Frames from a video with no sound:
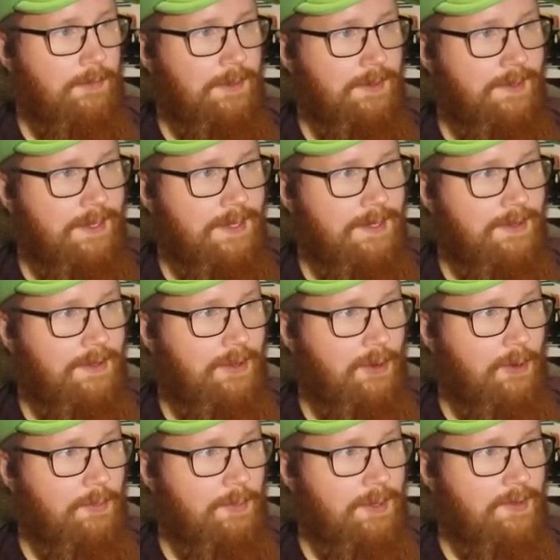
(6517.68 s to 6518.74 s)
is he hitting the
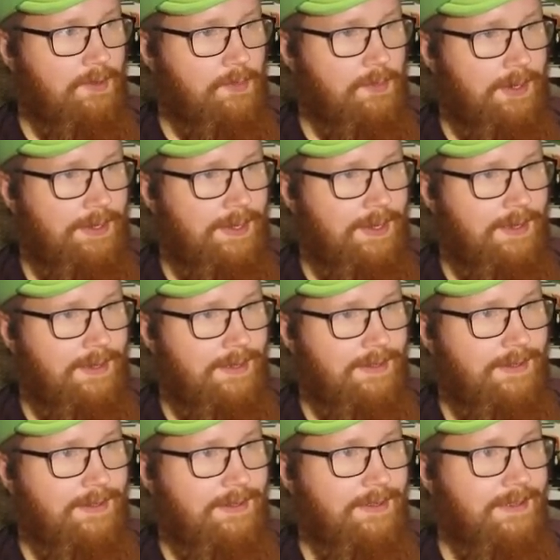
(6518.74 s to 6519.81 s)
Goombas? Oh my
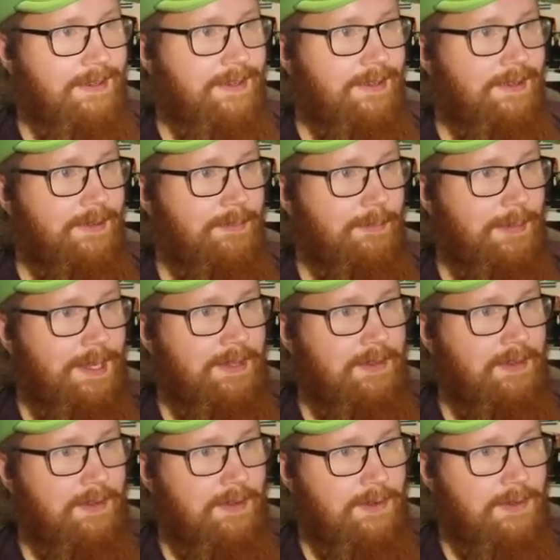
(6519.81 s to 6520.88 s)
god.
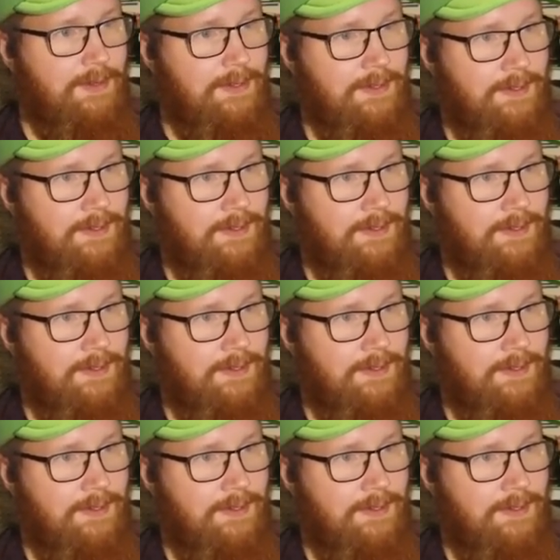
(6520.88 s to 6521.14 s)
Massacre.